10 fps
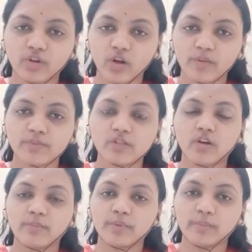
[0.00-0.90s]
crops
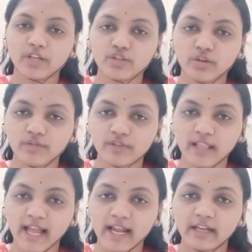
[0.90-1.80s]
or preparation of
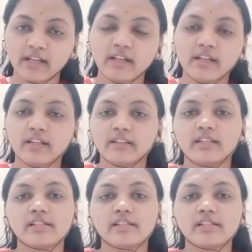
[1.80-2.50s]
land.